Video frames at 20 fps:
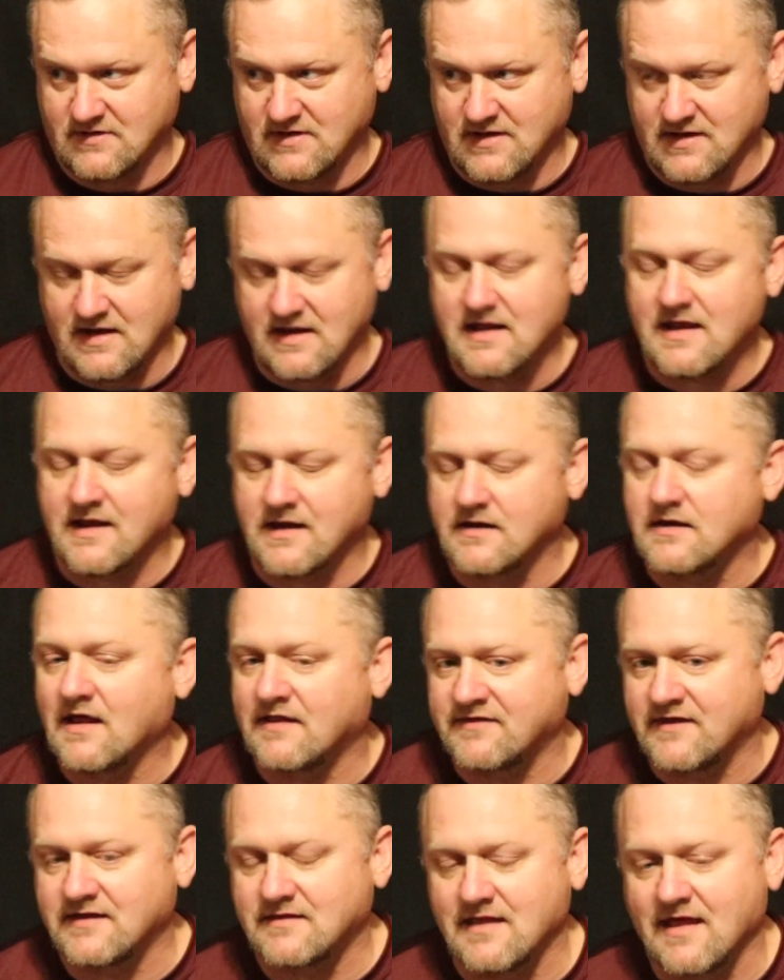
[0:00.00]
And
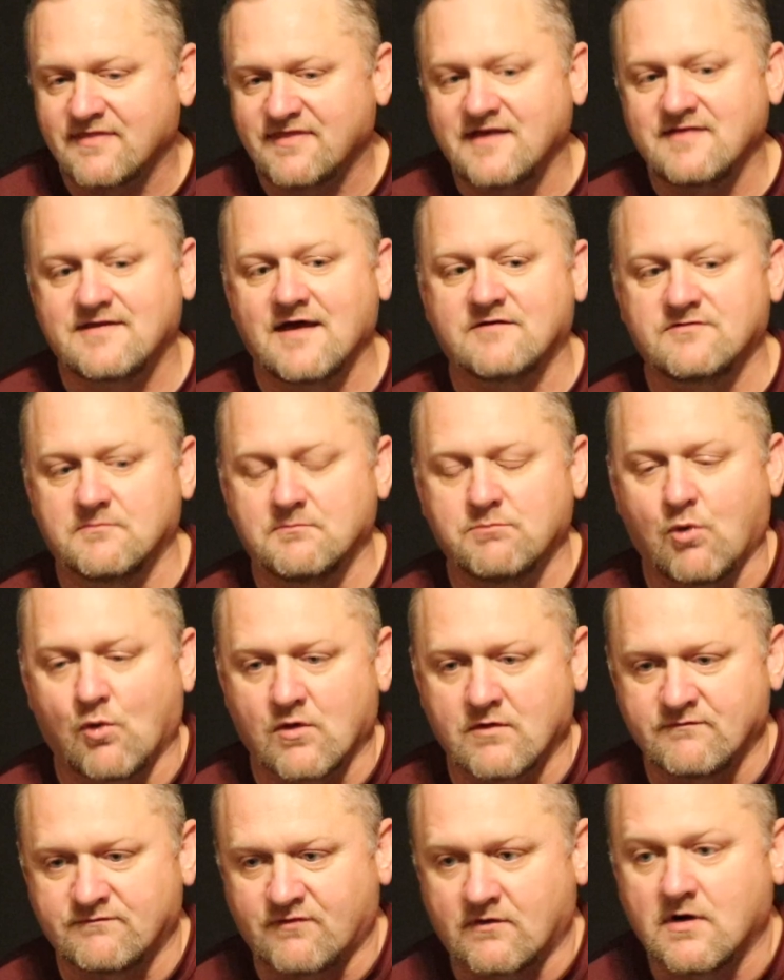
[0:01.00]
I think that's
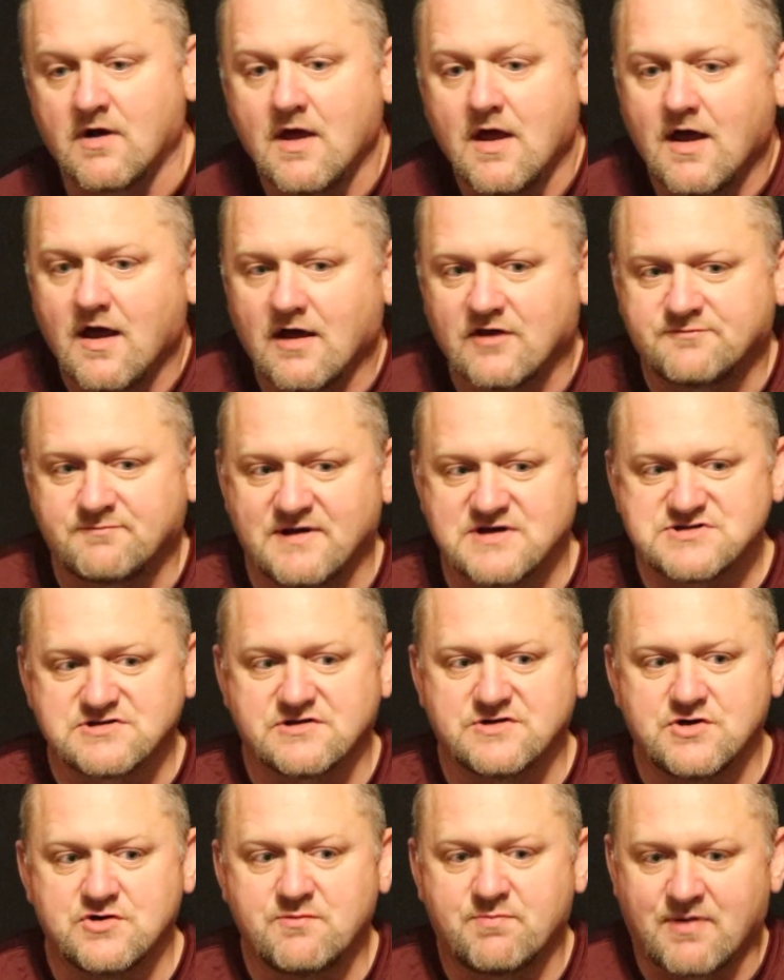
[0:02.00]
important for especially
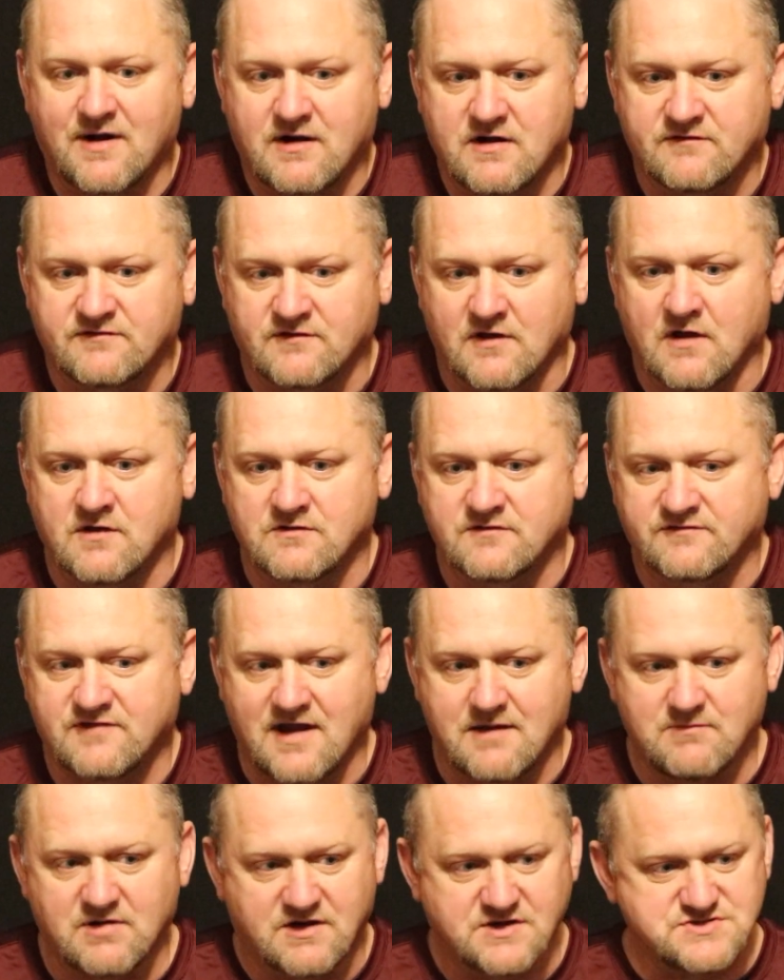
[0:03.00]
new parents to
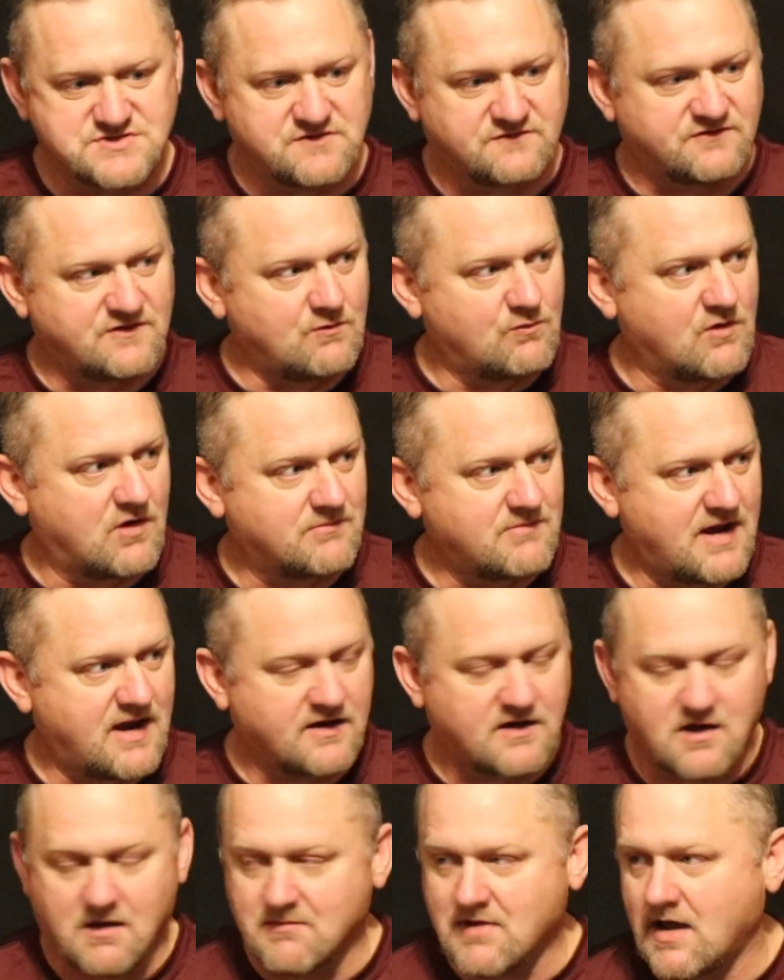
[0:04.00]
understand, because you see one band
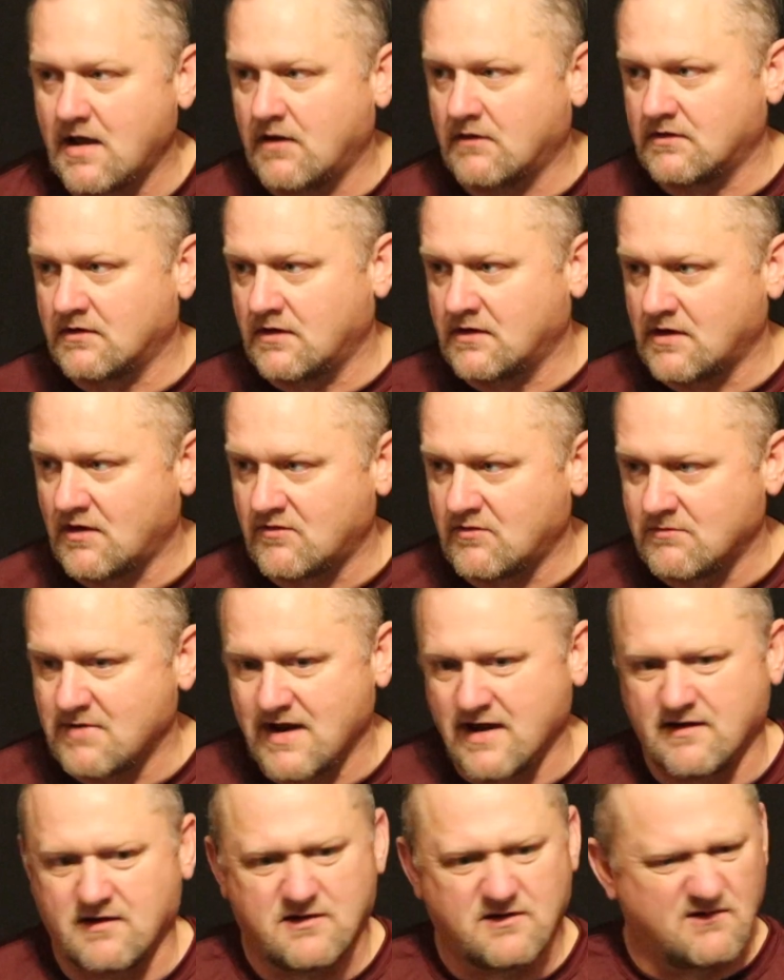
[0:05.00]
come out, another
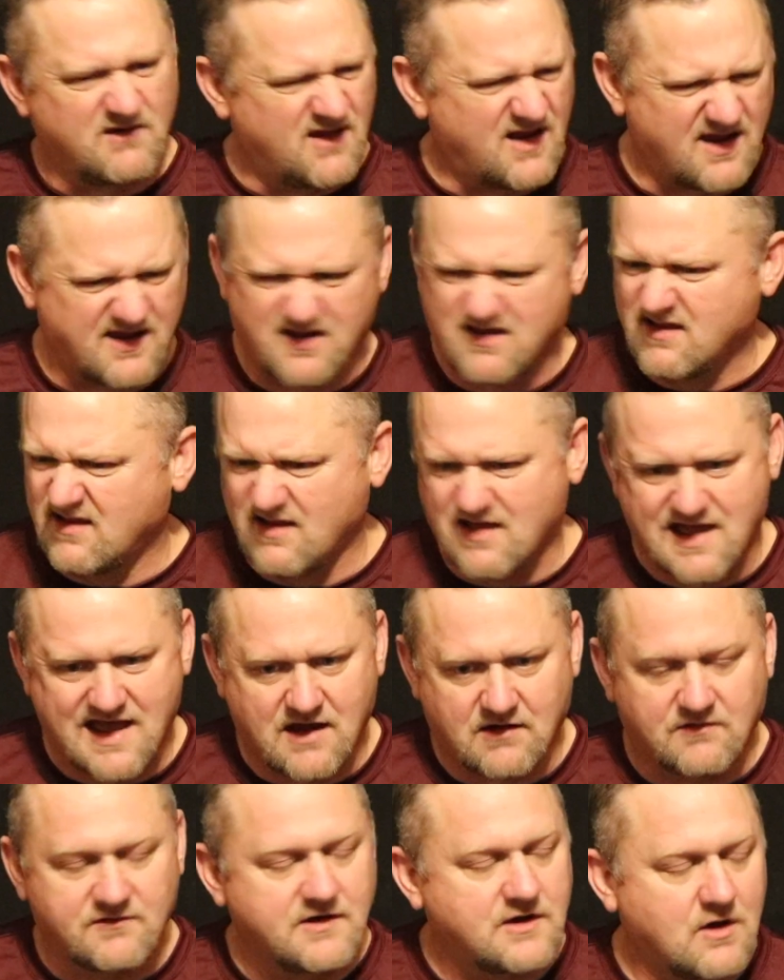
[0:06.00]
band, and you're like, how
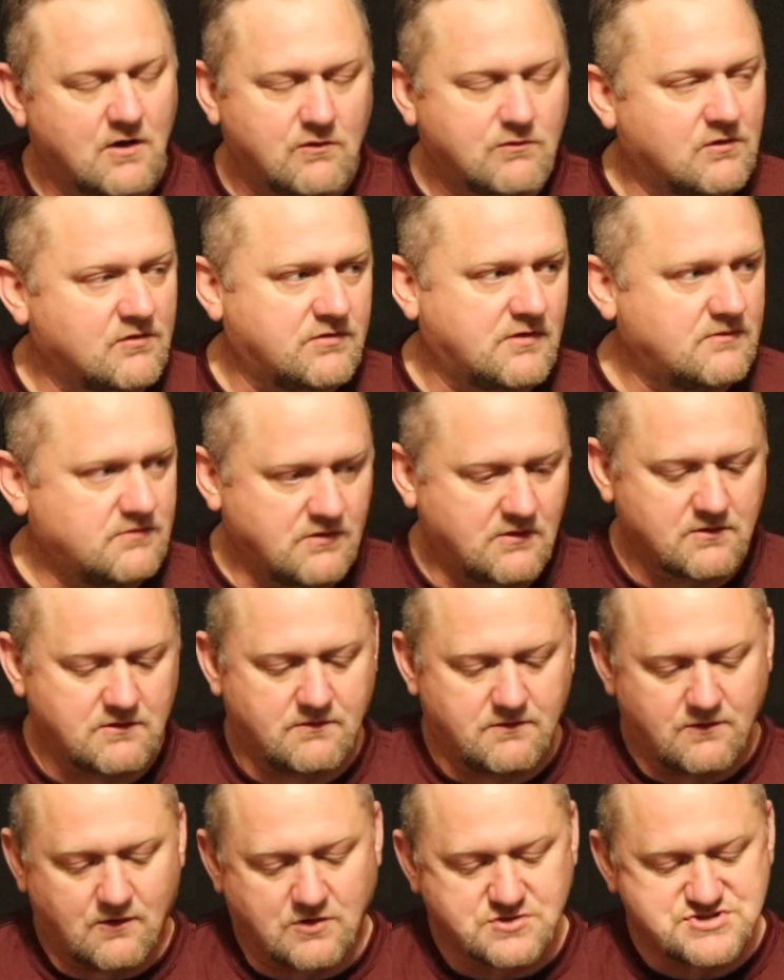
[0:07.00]
do they know? Well,
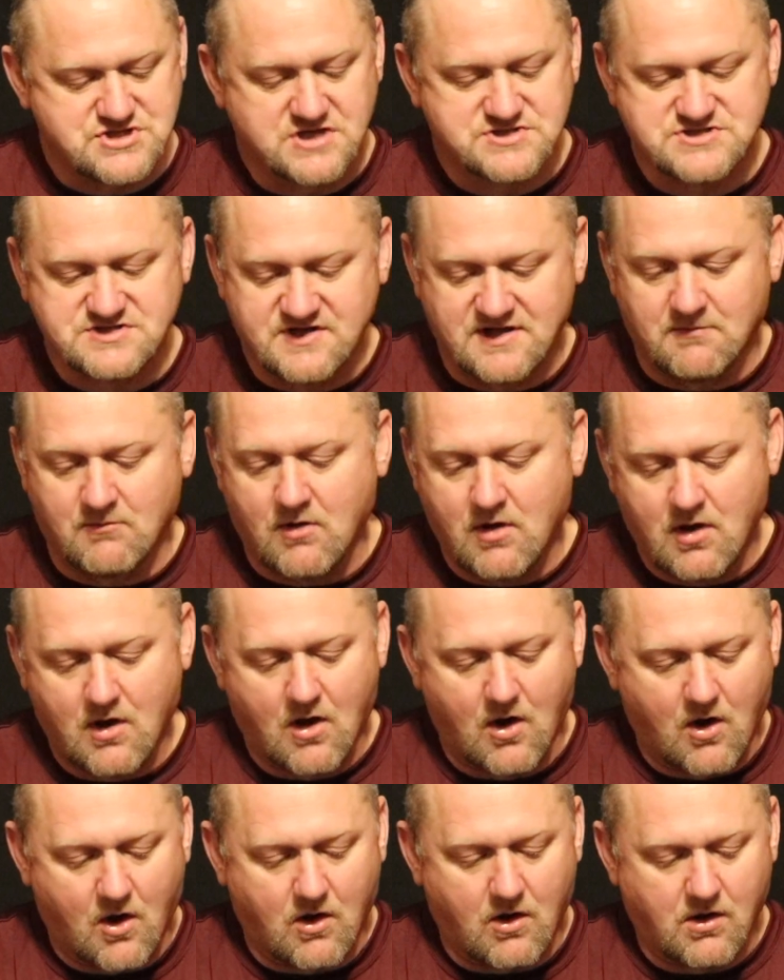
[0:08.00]
they're judging them
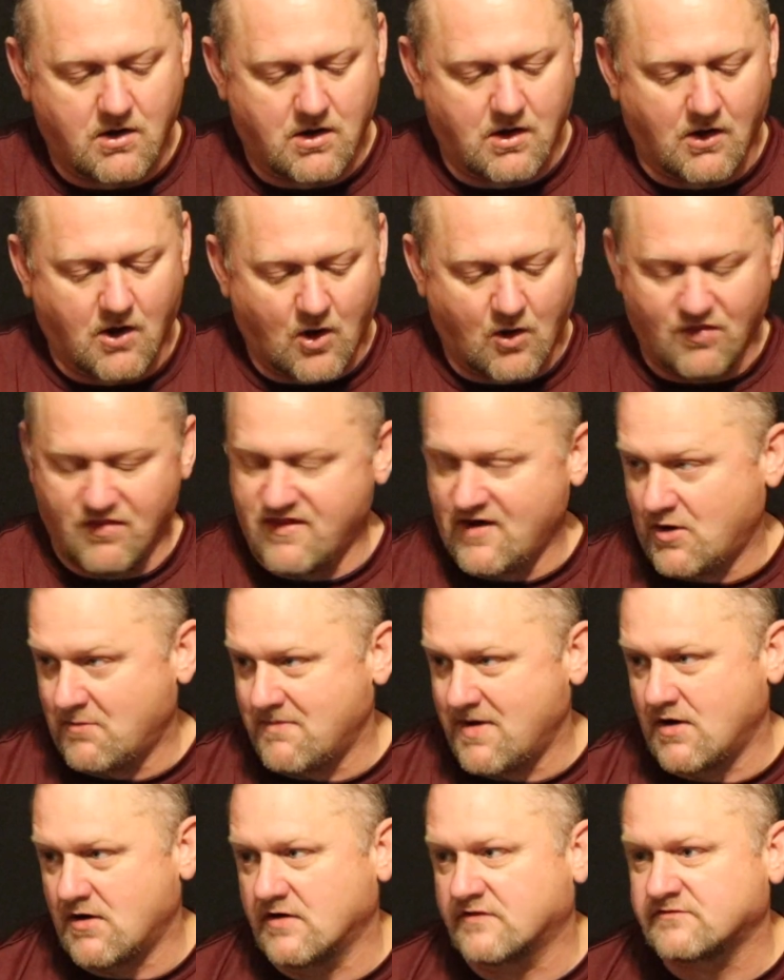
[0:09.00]
on their
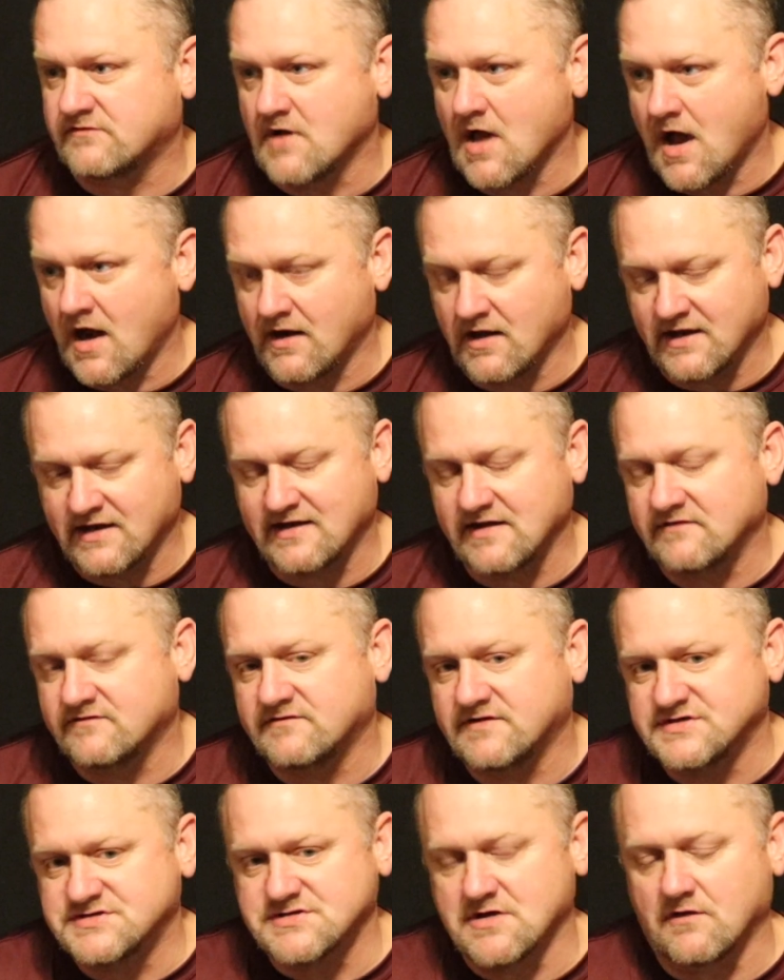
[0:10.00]
merits, not against
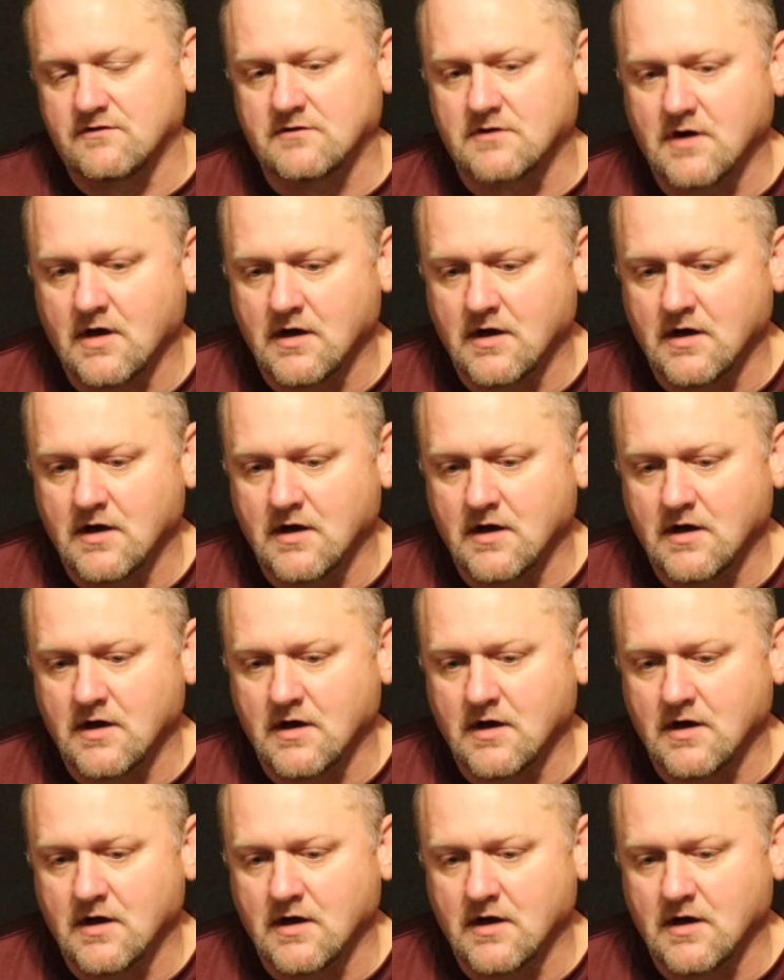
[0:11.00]
each other.